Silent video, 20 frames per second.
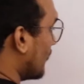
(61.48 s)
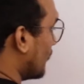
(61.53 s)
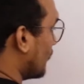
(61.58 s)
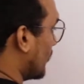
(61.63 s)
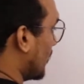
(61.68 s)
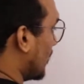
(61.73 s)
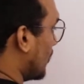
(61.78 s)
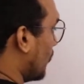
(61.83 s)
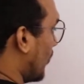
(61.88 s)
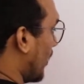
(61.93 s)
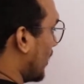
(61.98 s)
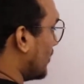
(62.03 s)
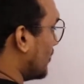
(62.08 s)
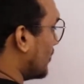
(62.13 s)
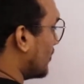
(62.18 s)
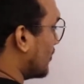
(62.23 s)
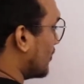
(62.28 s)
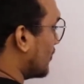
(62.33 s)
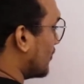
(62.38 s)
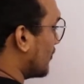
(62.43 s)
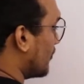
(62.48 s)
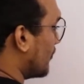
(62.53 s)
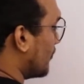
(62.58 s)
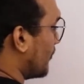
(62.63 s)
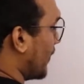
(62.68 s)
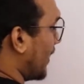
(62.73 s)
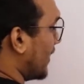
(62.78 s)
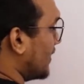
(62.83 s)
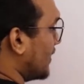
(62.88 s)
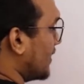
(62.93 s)
V1
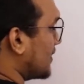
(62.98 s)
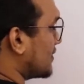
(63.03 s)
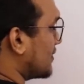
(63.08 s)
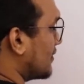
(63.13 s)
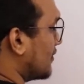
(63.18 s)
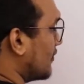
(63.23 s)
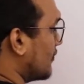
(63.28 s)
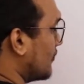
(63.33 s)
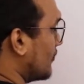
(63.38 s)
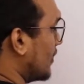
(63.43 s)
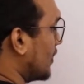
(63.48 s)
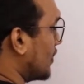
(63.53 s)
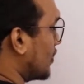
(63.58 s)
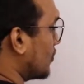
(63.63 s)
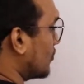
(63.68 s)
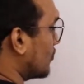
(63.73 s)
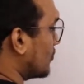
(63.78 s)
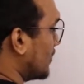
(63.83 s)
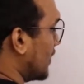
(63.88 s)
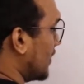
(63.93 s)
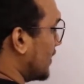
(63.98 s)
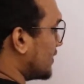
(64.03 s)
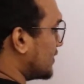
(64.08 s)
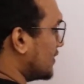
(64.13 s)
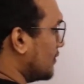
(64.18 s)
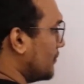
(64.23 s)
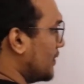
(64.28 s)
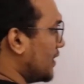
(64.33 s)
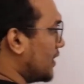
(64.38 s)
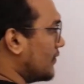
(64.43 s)
minus V2, that is
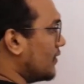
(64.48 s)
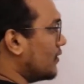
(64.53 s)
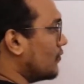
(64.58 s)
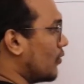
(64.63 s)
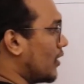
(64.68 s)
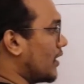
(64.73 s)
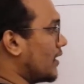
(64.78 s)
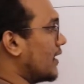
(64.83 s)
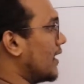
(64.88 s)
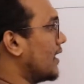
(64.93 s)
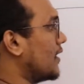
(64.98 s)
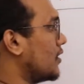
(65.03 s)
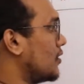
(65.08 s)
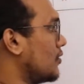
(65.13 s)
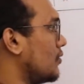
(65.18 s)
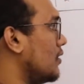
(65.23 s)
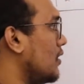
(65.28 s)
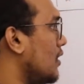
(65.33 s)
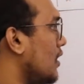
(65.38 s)
in between 1 and 2.